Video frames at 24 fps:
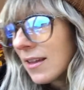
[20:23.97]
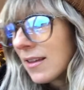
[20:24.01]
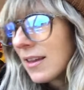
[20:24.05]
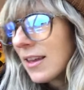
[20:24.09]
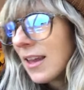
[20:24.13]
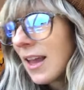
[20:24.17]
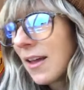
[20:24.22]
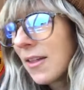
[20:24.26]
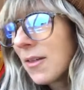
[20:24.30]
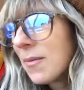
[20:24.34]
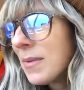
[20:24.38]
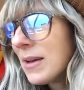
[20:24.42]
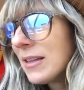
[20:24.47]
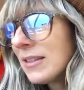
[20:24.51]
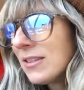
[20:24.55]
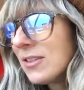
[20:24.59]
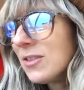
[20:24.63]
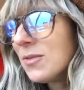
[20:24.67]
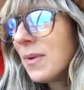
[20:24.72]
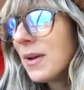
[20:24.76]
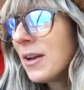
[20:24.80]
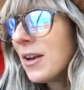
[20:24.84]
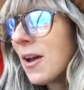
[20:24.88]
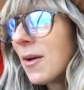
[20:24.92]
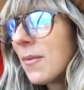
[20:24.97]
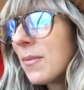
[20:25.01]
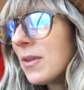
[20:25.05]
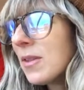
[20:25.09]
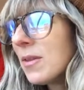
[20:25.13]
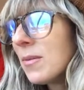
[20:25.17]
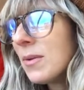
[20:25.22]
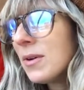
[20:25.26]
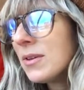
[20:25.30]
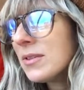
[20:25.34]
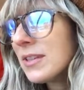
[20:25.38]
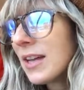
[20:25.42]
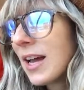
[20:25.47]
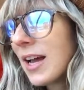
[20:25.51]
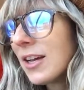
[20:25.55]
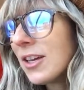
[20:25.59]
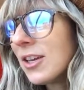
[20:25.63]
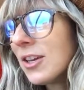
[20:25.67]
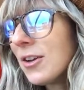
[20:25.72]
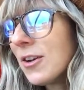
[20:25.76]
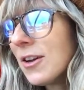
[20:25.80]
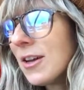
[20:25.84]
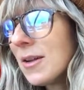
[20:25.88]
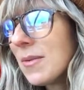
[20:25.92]
Yeah, the message might not be the most
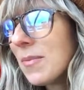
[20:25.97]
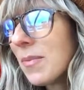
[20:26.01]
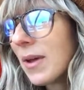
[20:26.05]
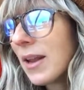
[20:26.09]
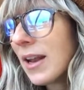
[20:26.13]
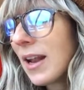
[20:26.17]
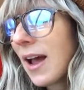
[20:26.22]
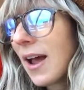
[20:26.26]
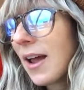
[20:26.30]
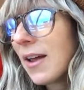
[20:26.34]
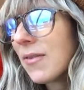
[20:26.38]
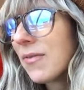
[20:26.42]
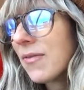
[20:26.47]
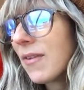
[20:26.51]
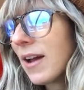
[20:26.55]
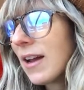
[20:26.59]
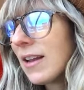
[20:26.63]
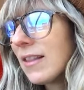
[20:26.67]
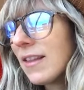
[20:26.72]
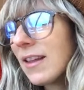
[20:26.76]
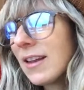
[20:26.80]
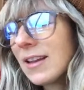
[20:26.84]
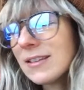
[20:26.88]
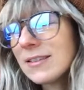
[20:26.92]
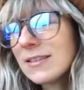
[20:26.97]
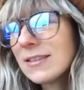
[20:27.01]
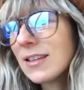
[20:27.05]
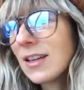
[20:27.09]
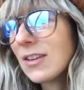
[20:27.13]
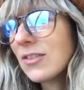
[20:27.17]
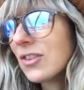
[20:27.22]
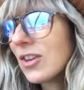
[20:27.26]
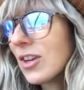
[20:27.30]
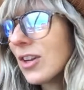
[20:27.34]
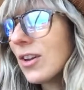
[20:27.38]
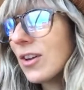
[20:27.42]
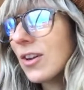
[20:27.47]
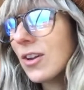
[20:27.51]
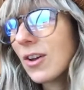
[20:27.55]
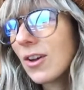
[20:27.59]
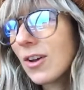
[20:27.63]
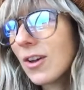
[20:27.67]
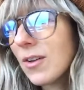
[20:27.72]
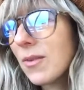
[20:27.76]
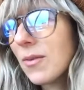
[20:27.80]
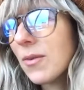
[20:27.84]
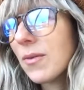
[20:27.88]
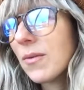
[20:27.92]
accurate, but I find that it's such a
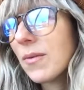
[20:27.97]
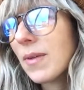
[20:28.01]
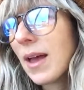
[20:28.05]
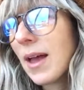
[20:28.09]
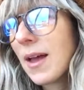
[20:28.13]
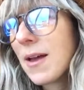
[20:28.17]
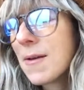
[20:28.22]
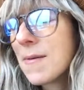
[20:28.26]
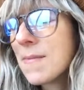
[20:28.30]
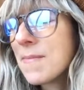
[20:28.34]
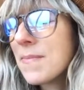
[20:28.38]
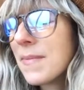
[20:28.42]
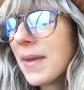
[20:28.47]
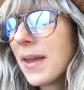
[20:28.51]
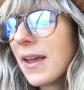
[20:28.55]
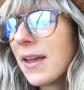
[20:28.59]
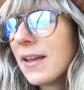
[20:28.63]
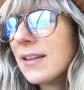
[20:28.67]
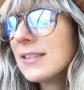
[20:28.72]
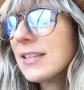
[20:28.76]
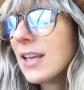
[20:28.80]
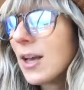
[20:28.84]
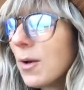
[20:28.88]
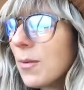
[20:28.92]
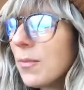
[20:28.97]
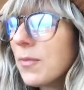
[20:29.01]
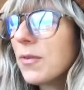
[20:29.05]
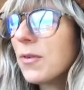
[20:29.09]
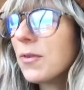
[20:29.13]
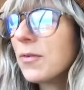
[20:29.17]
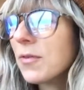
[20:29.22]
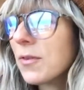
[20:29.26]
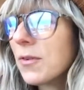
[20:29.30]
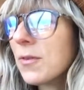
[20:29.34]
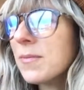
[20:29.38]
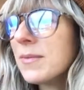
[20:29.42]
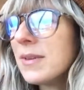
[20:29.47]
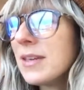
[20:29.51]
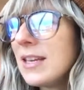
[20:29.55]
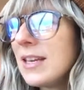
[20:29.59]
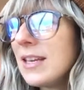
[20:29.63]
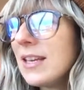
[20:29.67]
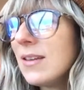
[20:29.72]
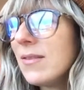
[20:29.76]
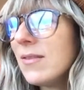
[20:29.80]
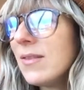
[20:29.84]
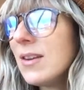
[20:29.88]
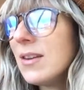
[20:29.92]
good, it's helpful for me,
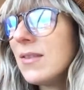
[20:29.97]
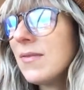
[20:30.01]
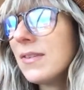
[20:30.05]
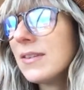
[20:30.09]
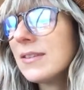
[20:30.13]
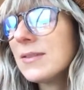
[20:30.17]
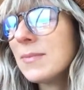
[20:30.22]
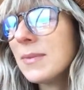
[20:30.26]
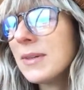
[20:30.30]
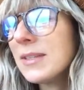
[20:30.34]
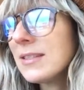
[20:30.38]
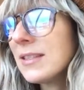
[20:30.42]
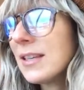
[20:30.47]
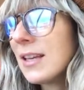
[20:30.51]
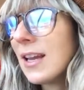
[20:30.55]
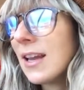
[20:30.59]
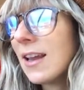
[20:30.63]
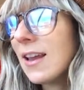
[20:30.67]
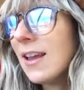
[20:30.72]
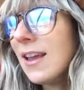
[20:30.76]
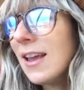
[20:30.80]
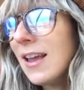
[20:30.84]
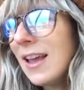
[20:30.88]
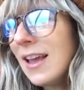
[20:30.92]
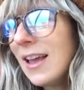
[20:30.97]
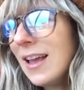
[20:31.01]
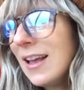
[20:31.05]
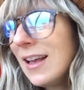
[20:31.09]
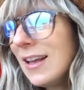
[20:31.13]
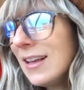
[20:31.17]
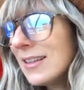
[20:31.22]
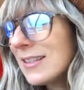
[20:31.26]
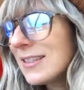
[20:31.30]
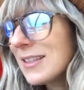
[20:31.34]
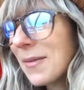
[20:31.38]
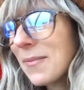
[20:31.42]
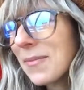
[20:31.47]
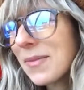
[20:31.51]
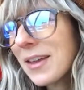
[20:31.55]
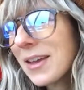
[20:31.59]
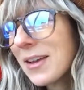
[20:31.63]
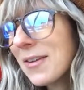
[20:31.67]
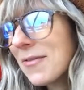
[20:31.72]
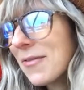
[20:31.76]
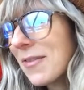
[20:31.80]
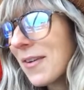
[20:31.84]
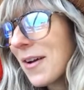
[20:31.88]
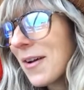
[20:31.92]
even if it's missing
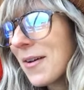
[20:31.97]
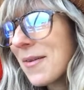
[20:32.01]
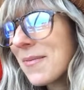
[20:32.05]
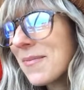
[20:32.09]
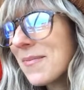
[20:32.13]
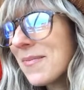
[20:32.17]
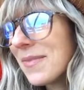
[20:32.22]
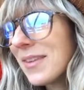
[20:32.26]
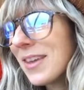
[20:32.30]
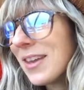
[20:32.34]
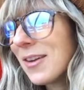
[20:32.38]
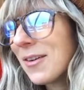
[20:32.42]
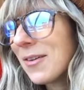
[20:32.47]
something from,